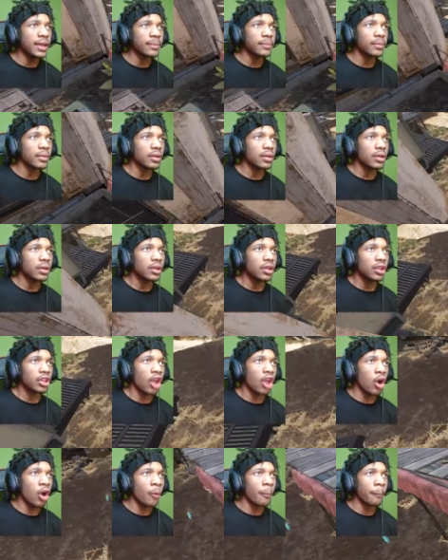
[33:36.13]
dead.
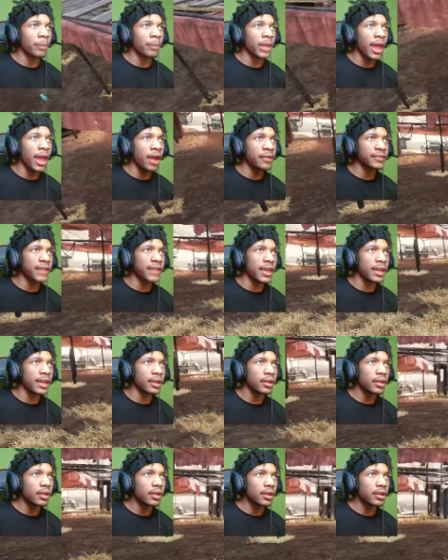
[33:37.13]
Yo, Blair's
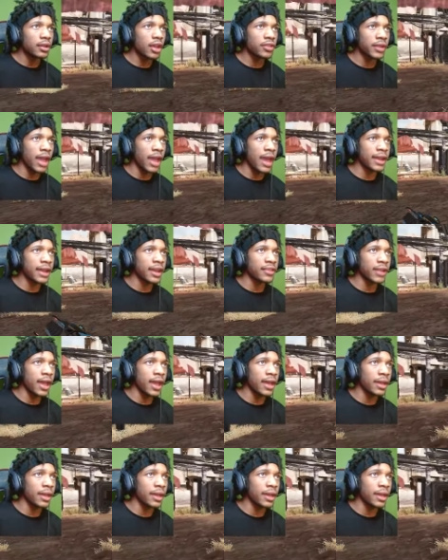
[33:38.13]
dead. Another guy, another guy.